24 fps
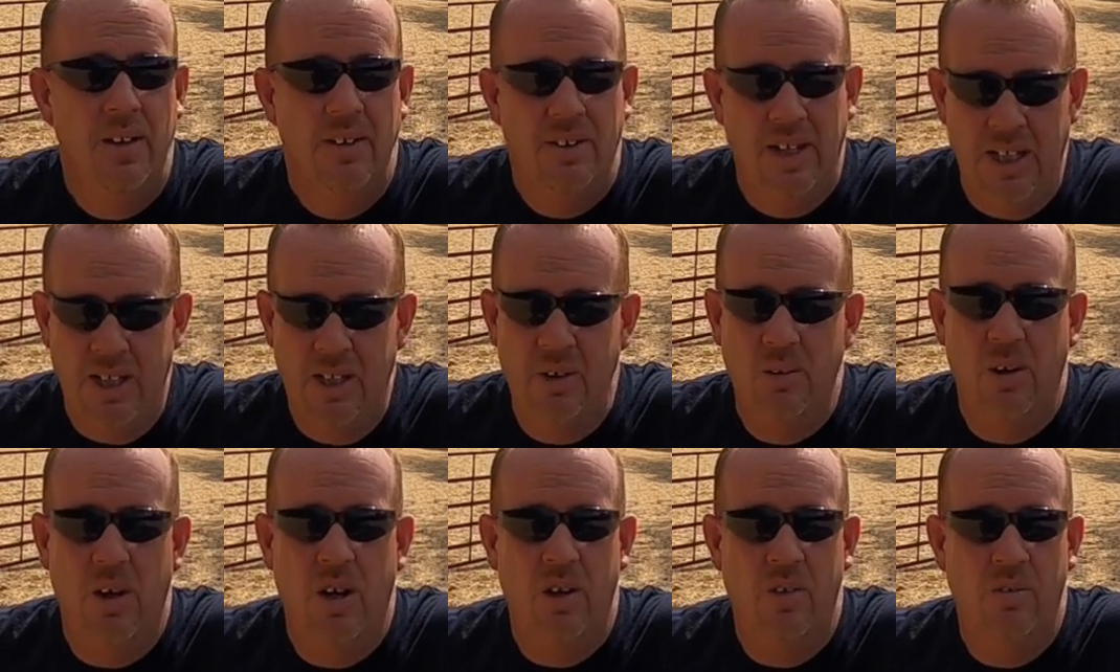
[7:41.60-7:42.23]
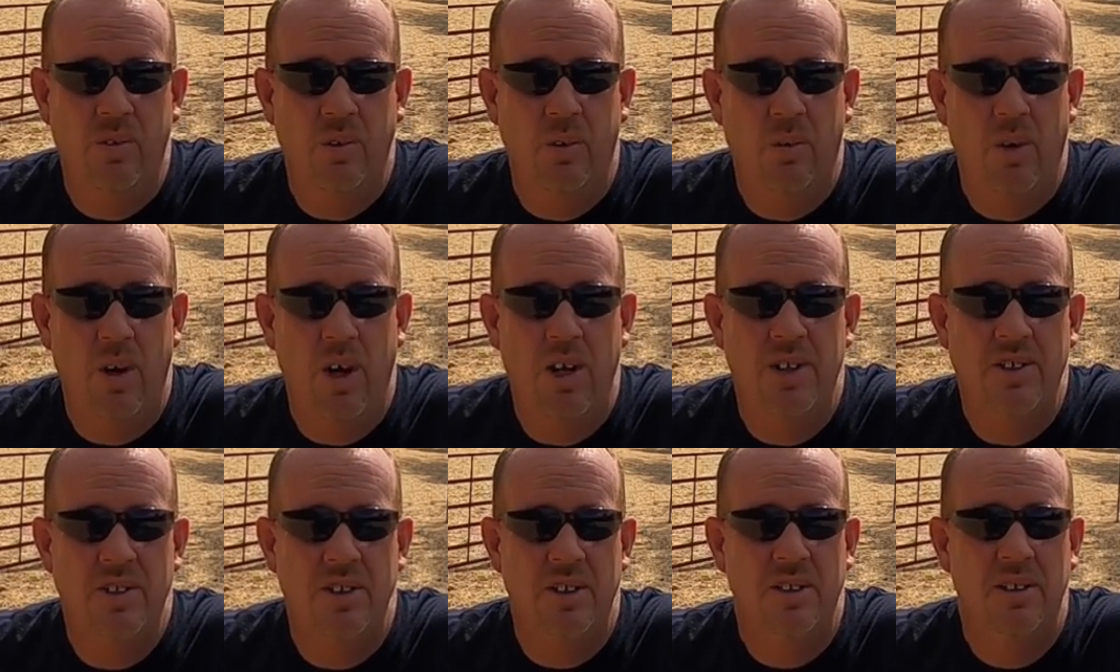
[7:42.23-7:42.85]
Thank you all for
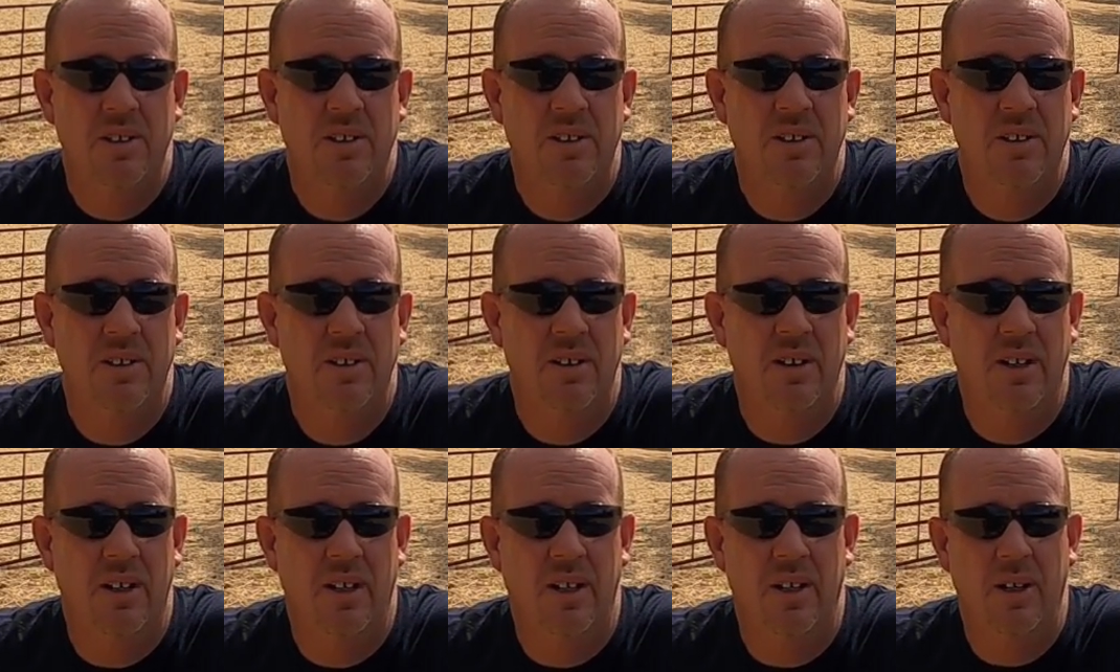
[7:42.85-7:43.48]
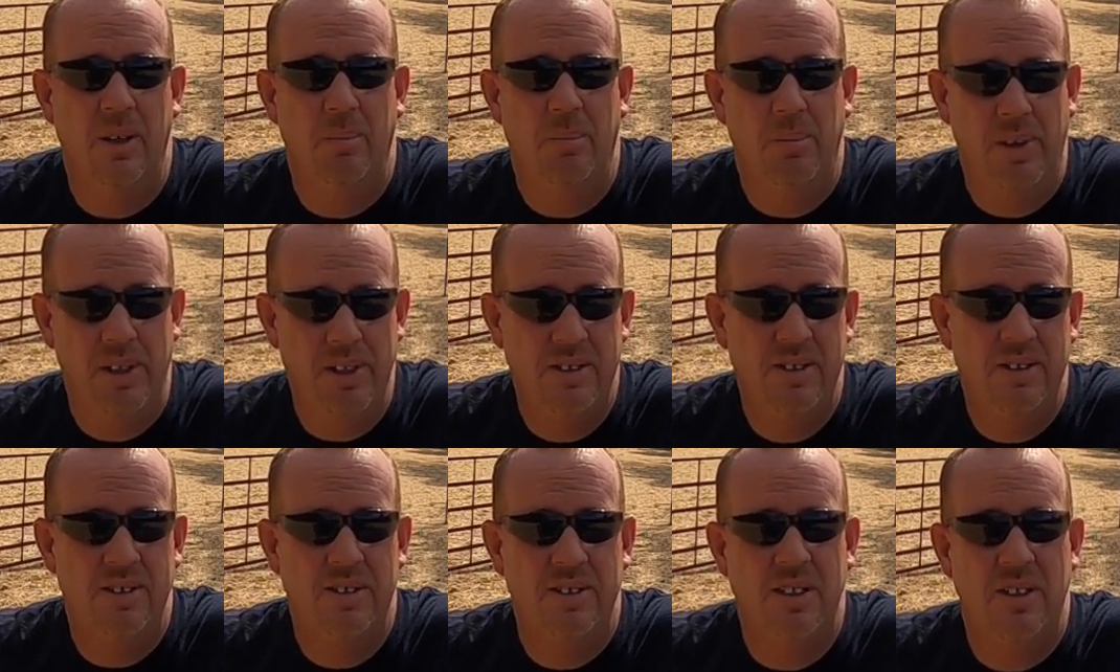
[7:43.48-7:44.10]
watching.
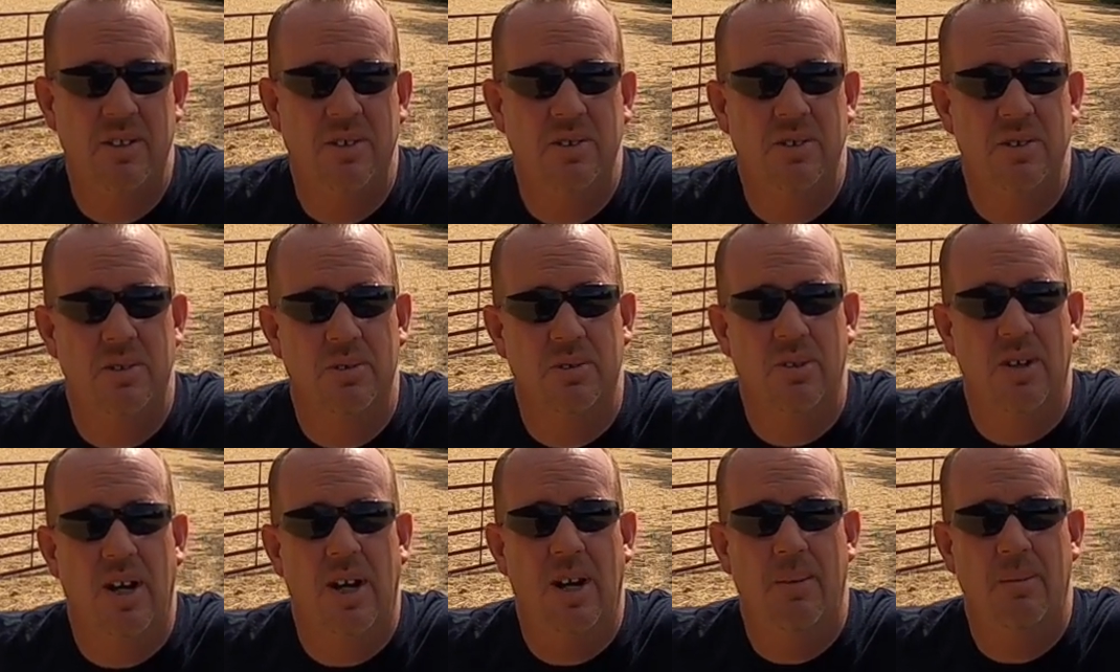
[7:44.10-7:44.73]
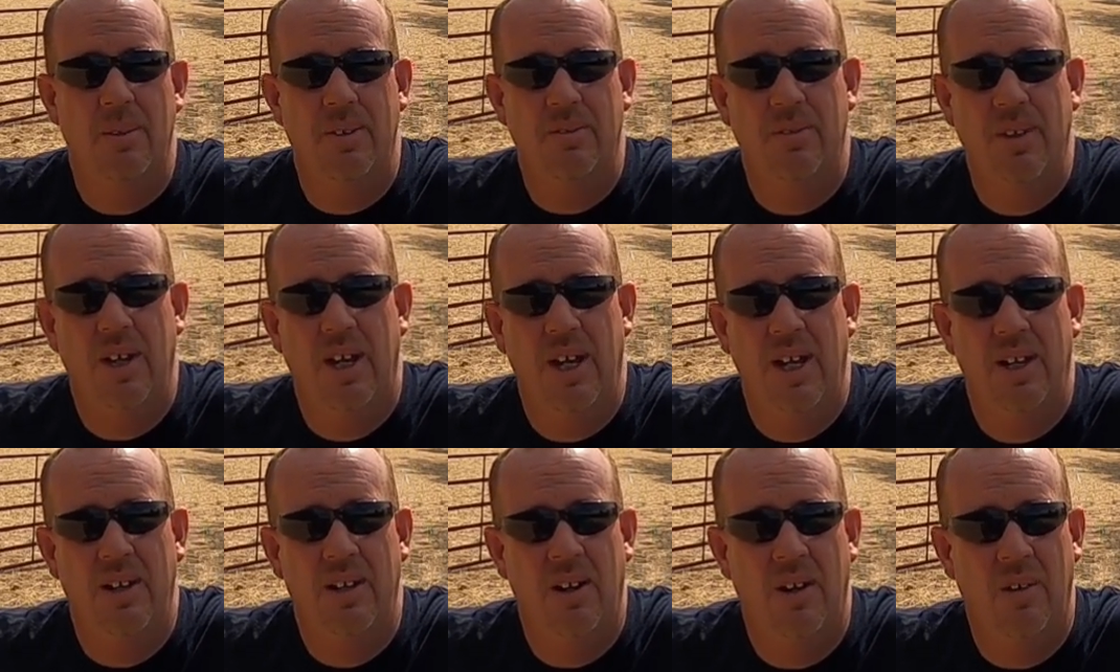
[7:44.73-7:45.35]
Please consider subscribing if you
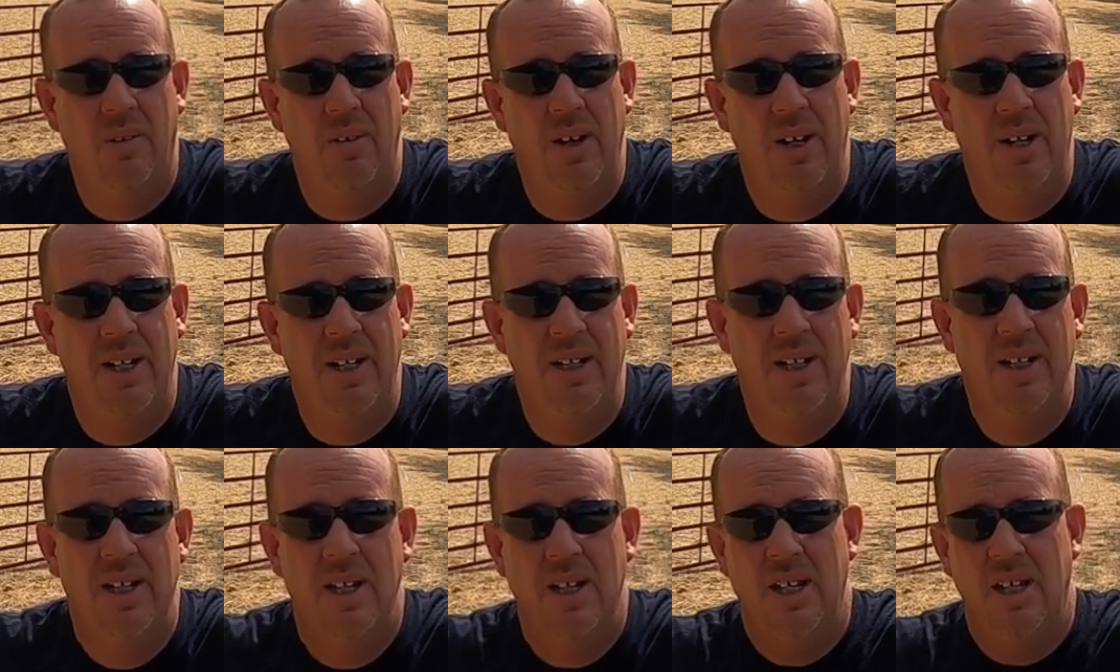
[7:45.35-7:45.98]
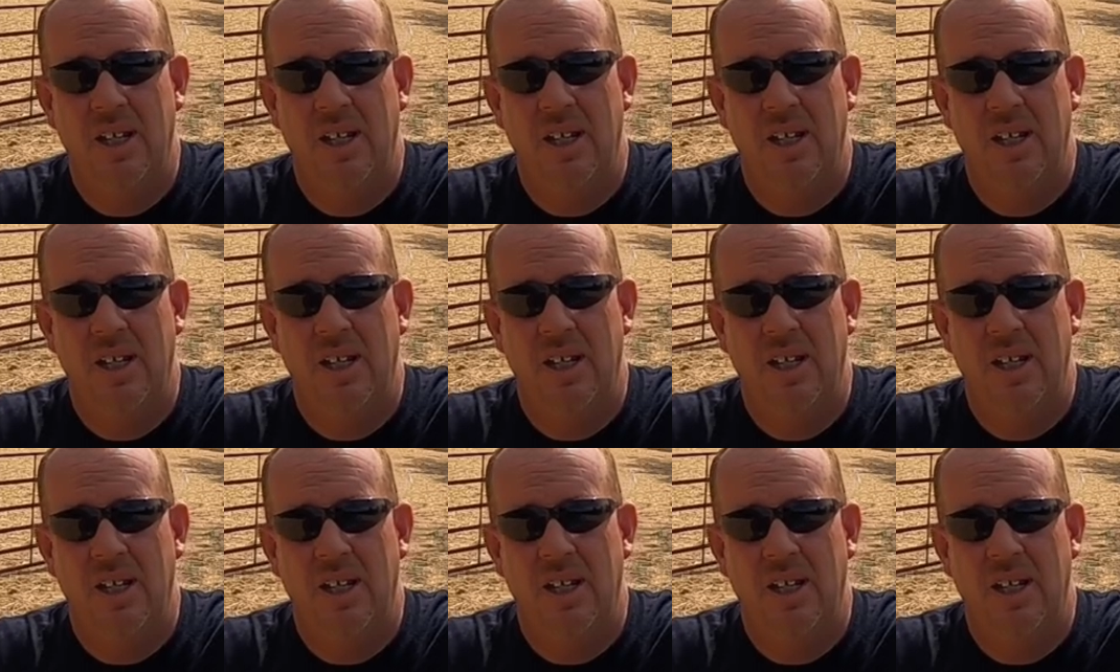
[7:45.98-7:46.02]
hadn't already.